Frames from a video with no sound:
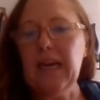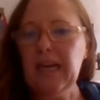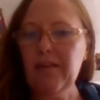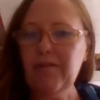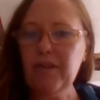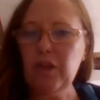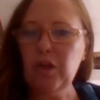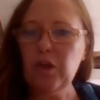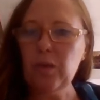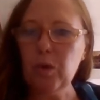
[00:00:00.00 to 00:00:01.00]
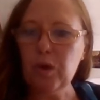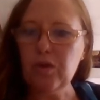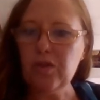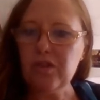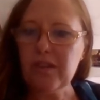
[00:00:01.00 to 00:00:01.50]
If you
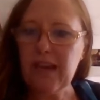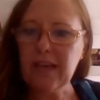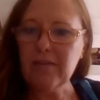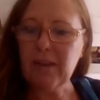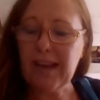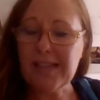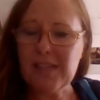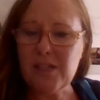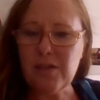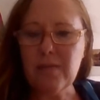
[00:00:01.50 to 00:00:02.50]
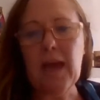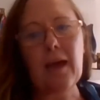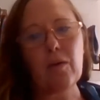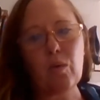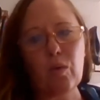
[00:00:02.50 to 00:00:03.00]
want to take advantage of that